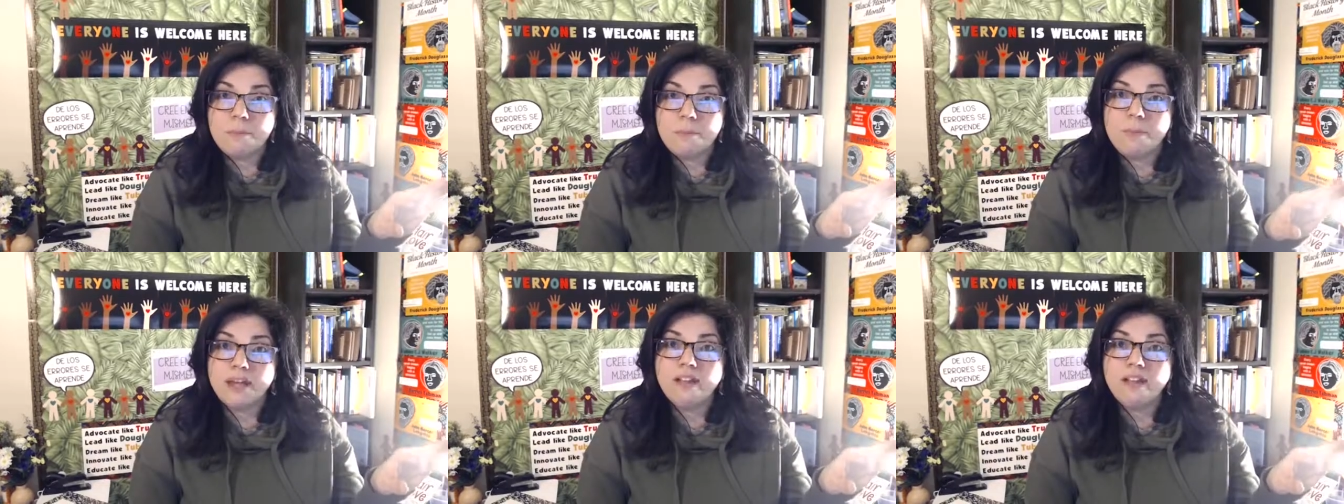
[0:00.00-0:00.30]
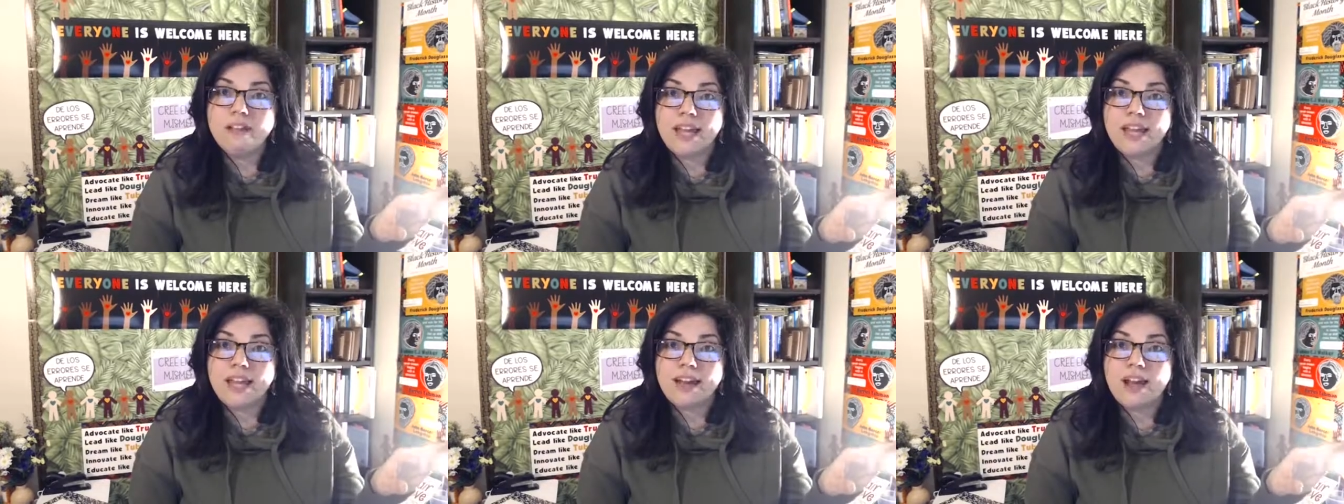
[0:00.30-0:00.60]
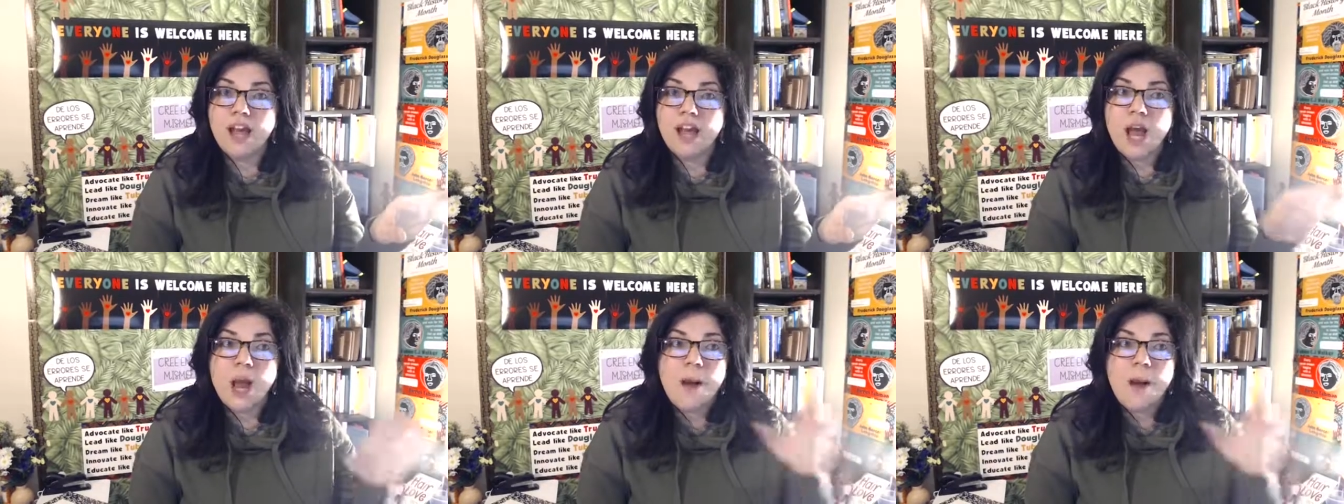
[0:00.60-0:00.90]
in the building
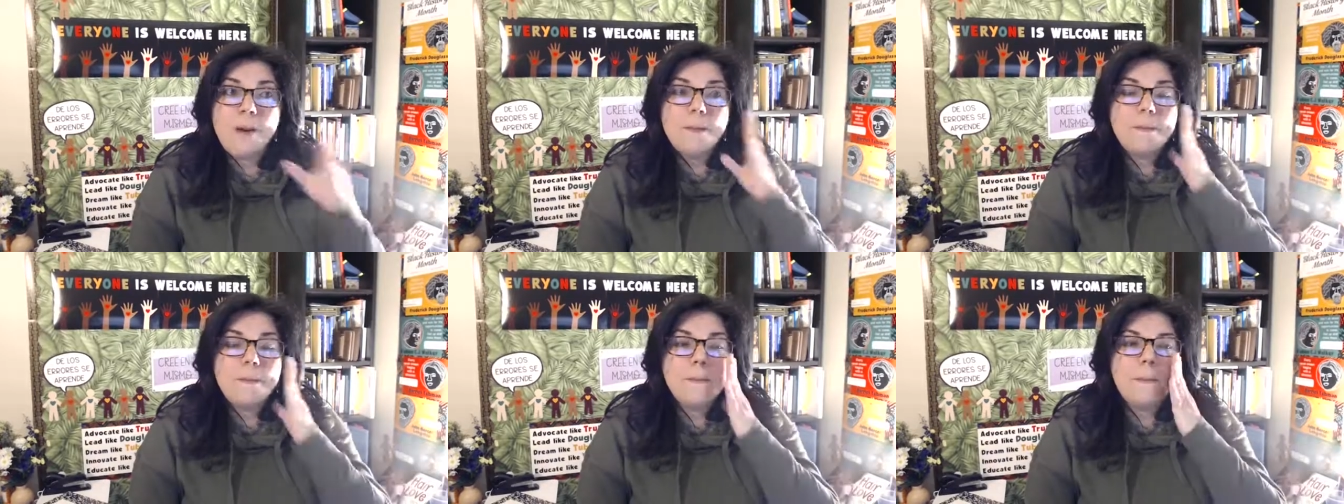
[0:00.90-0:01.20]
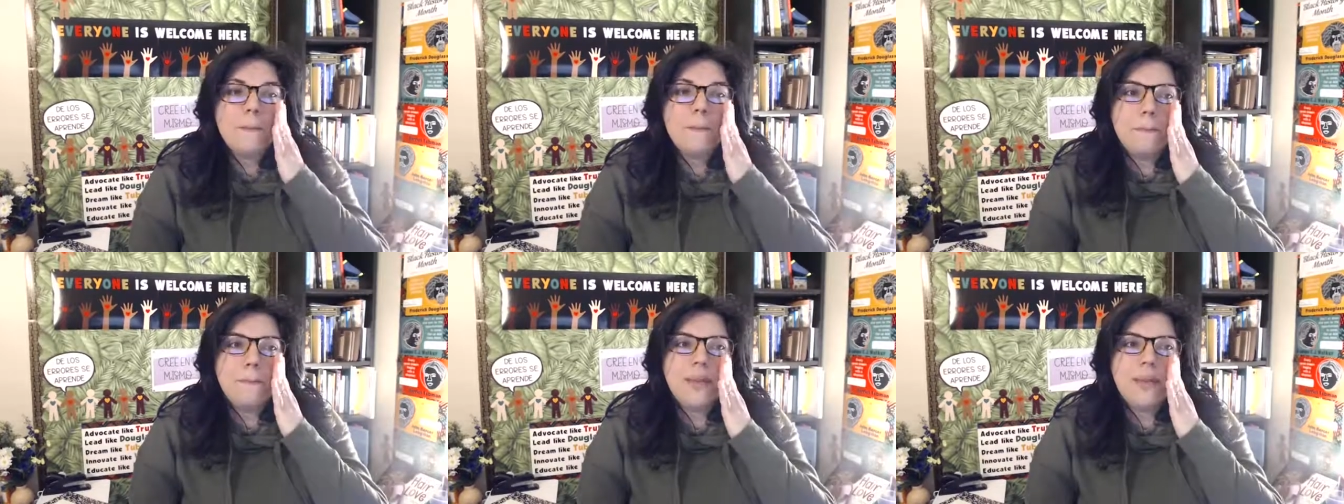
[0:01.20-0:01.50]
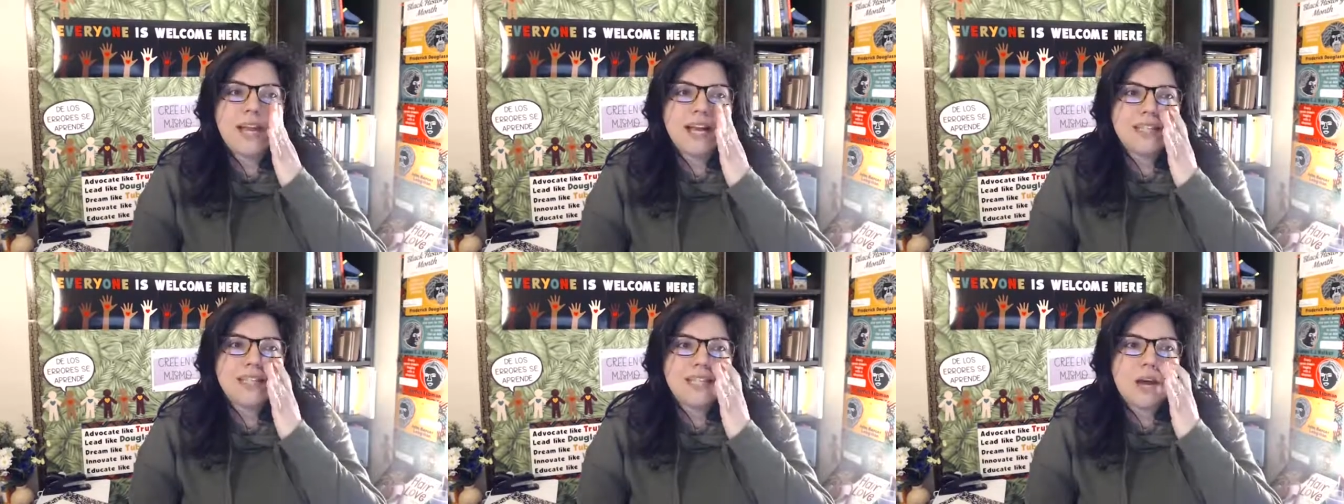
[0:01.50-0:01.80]

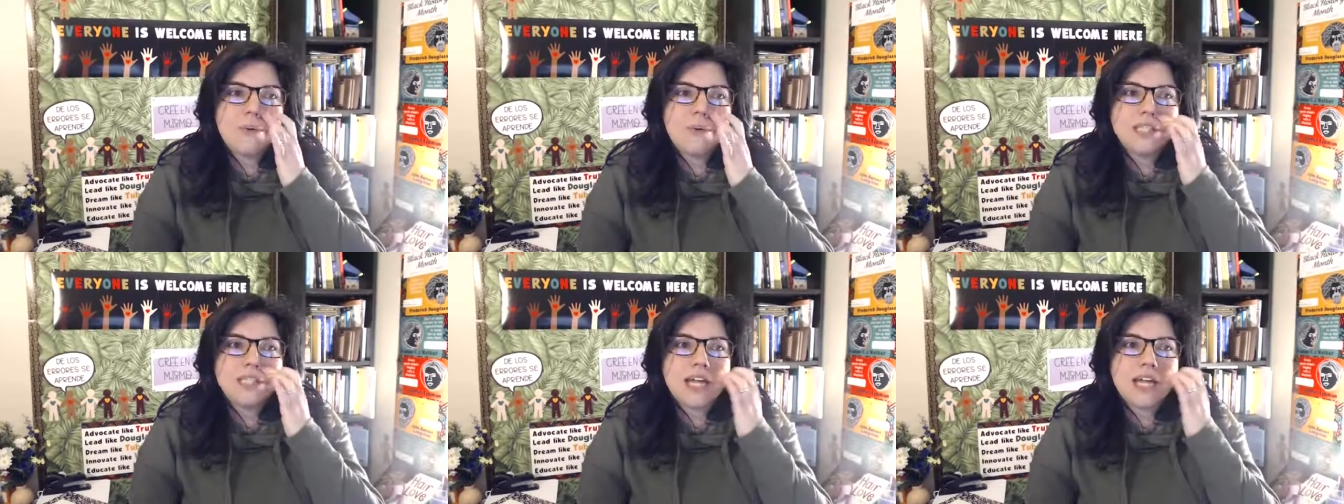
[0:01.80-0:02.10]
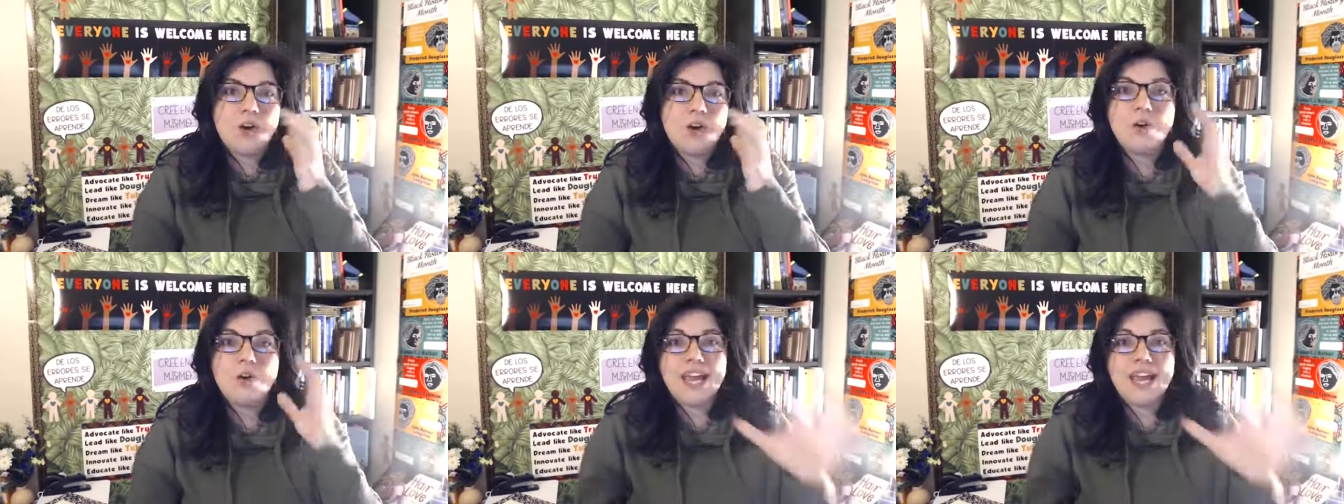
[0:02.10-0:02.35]
because I was like,